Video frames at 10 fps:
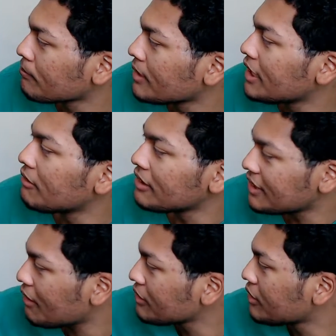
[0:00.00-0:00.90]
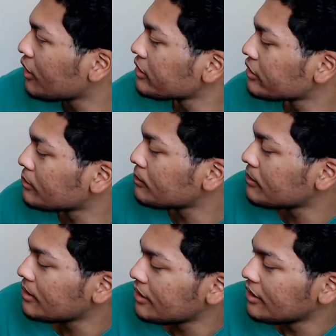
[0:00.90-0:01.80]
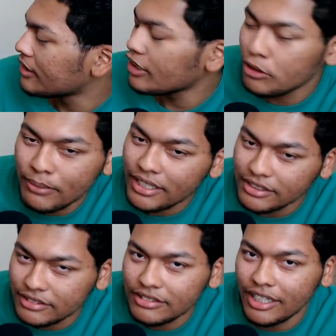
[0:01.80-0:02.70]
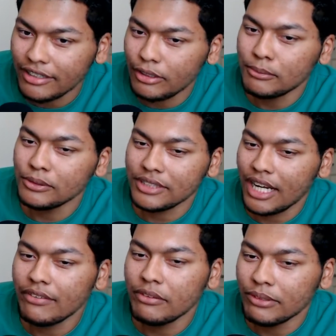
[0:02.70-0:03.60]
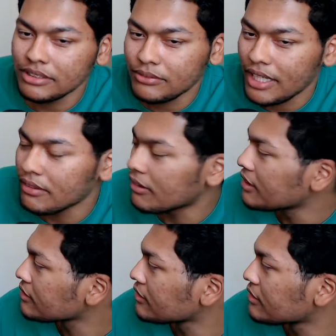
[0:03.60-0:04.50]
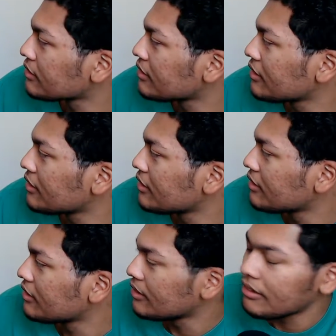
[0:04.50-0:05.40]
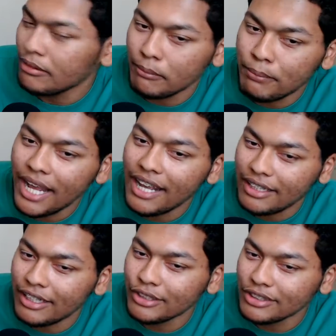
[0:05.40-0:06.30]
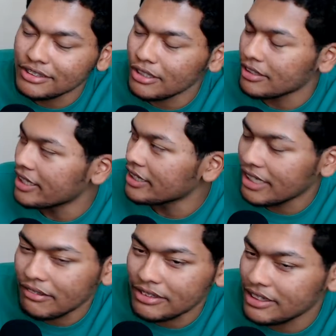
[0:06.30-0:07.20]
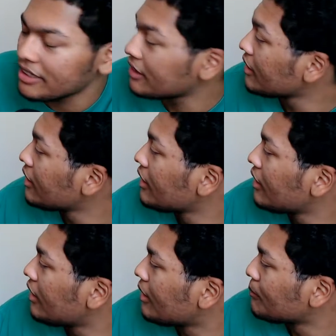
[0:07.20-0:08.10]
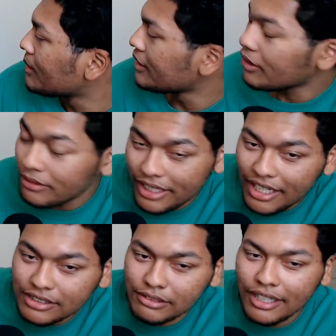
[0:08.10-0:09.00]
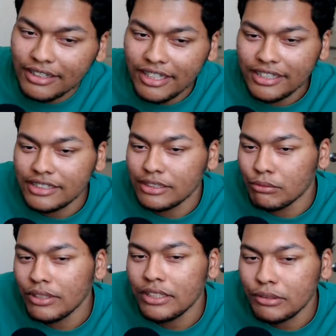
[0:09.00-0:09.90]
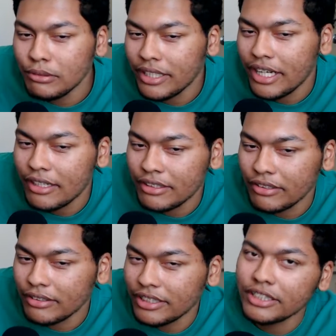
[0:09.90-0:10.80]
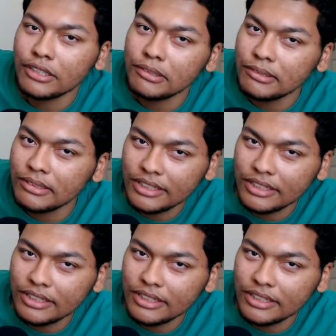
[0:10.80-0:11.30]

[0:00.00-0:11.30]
Anyways, that was awesome. Kenny Omega is like almost everyone's favorite wrestler. Under a certain age, I would say. And Dalton Castle, I think he's just a really cool character on a show